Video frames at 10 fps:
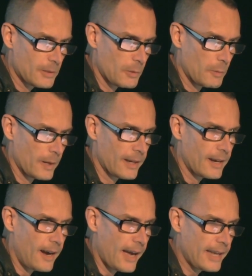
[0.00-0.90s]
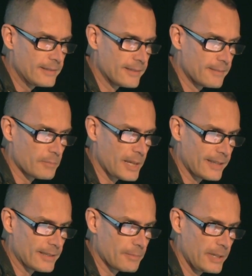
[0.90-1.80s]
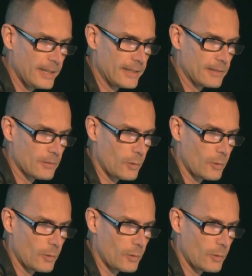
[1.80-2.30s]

So, and I plan to be